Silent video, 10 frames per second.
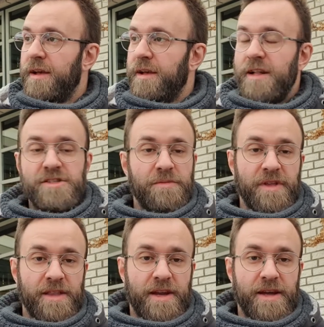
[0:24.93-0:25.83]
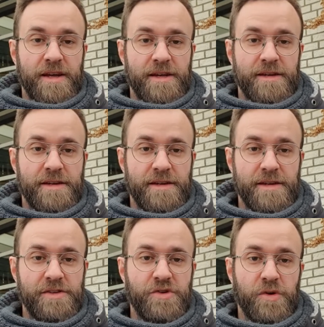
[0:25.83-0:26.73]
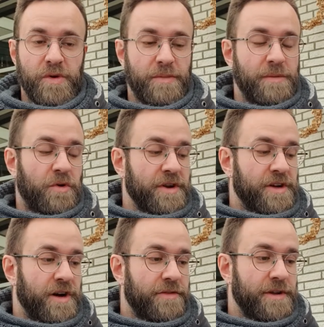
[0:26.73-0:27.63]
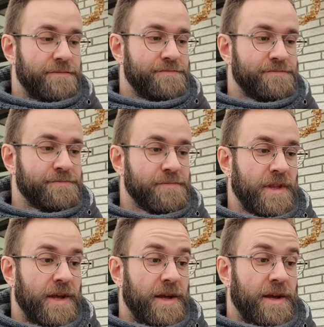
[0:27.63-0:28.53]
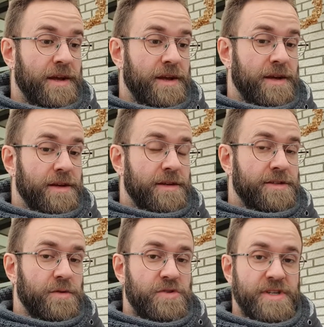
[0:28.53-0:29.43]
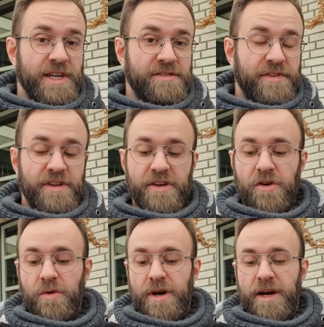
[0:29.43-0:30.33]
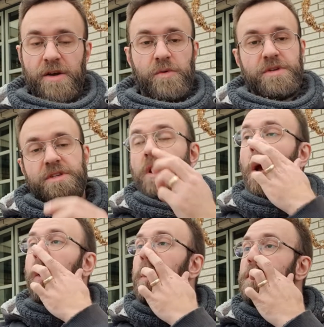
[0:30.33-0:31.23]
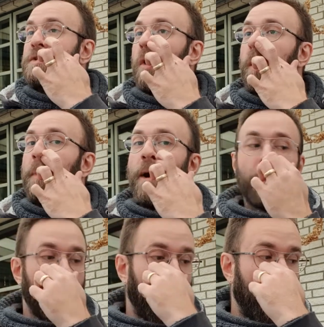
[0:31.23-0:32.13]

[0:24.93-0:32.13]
it's something that I enjoy with my morning coffee. So, today's video, I was going to talk about